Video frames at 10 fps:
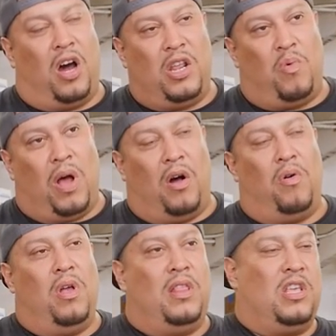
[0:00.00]

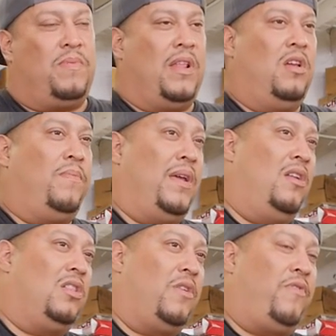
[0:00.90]
Honeywell. This may look, may
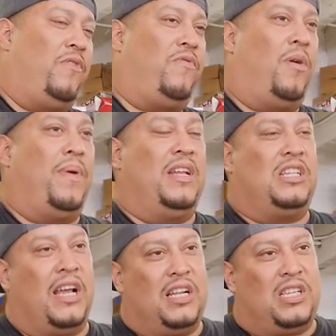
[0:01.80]
look different from a
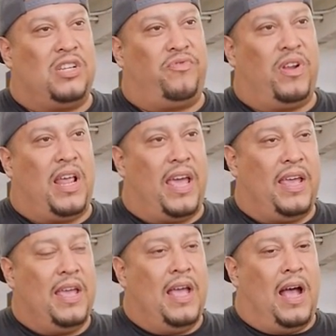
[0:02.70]
Genesis relay,
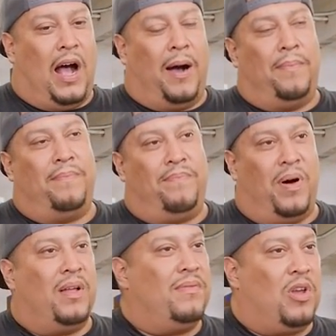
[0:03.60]
um,
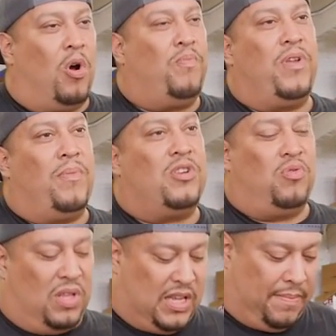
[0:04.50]
but they all pretty much
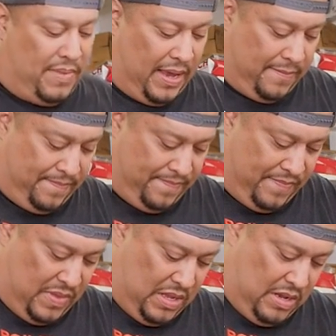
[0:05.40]
do the same thing.
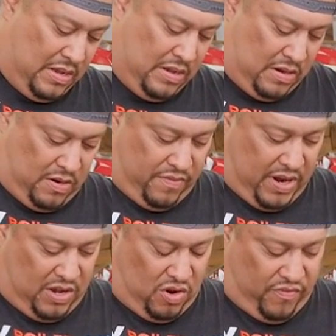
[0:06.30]
All
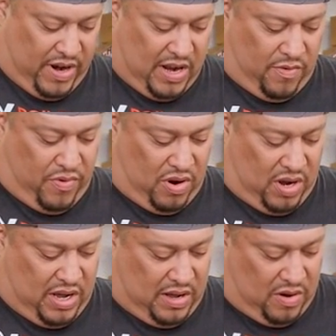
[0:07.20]
right, so right now we're
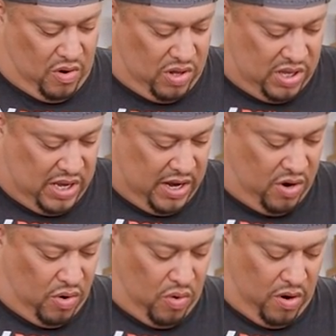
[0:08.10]
gonna take
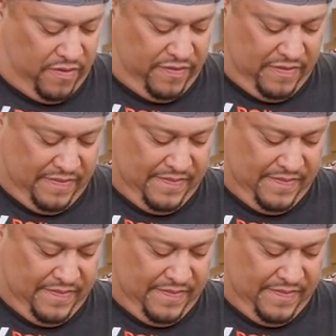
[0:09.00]
her off.